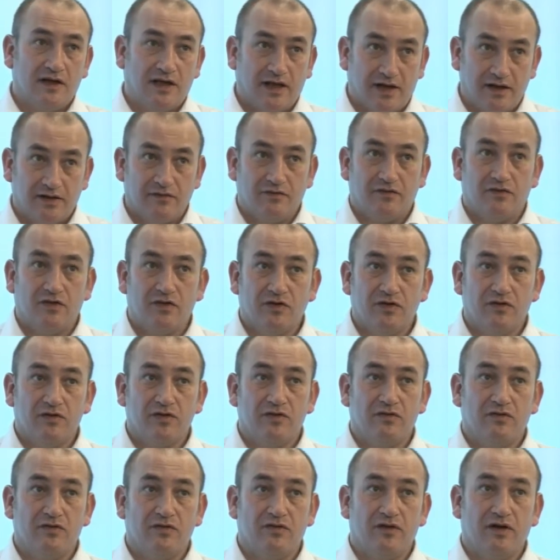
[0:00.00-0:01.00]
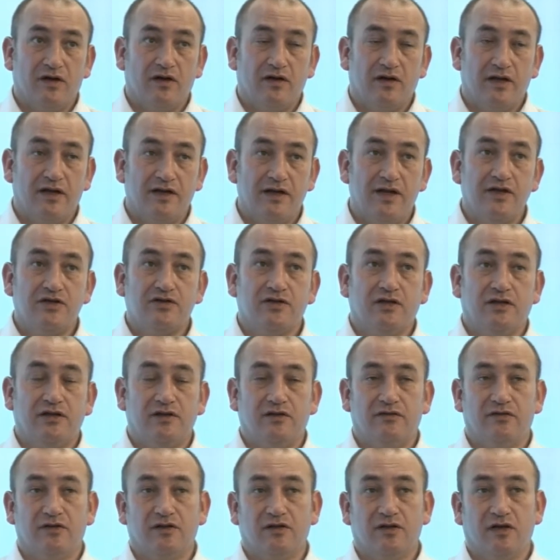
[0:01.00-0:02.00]
getting
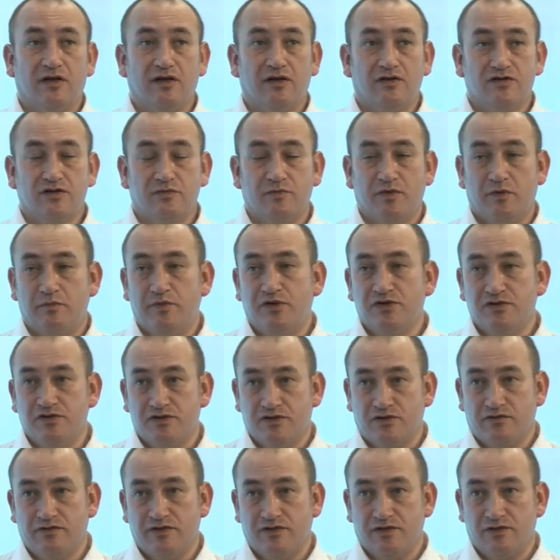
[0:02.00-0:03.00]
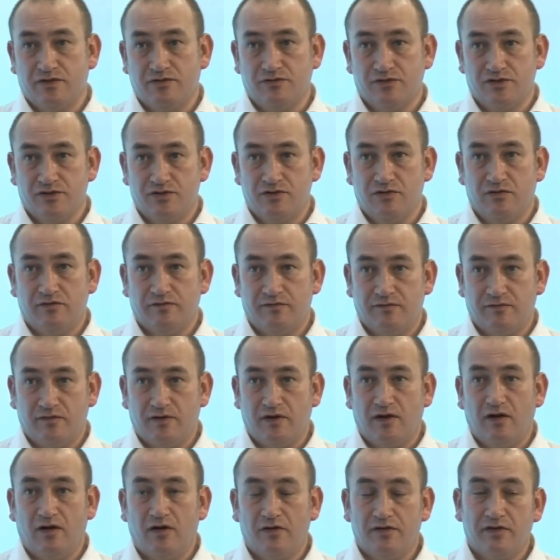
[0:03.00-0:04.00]
initially some of the business critical stuff
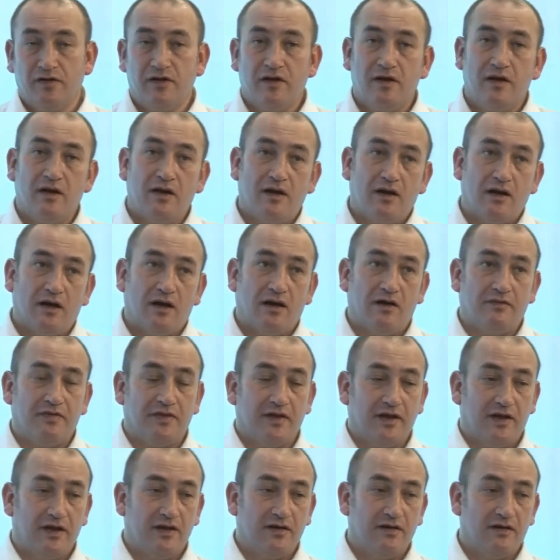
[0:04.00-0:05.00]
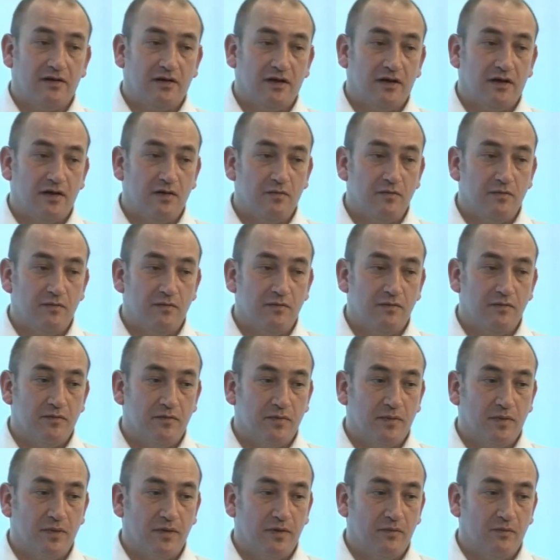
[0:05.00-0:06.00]
on, and then
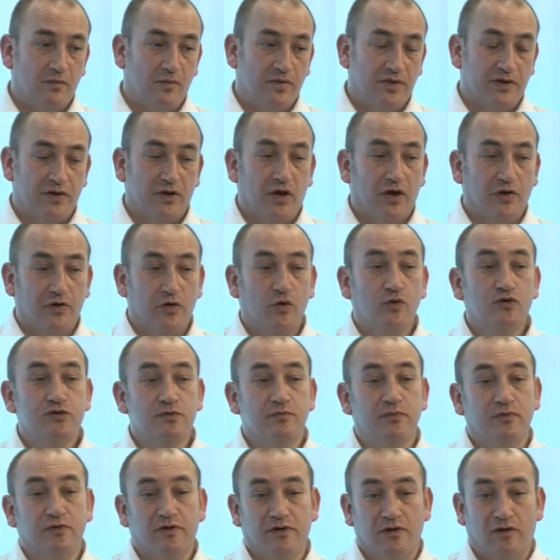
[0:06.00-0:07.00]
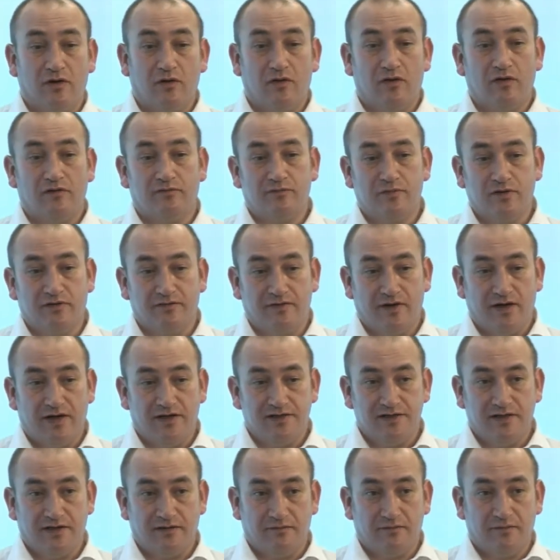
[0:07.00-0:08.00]
with an ultimate goal of
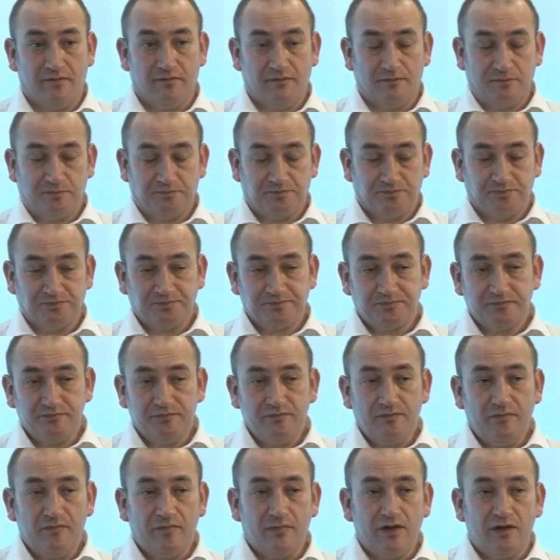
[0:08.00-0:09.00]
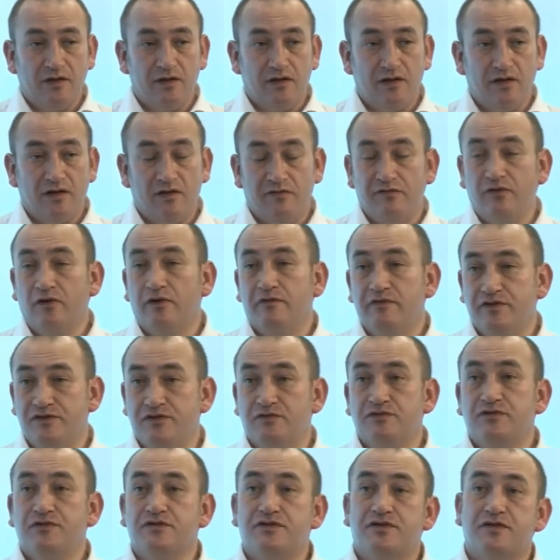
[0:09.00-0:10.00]
providing a fully
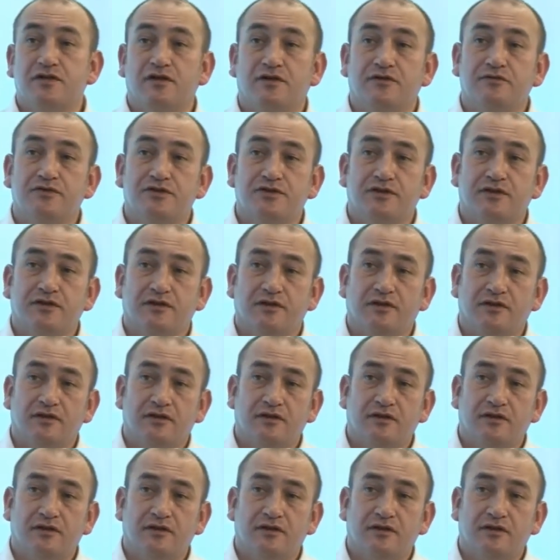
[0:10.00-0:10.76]
redundant solution.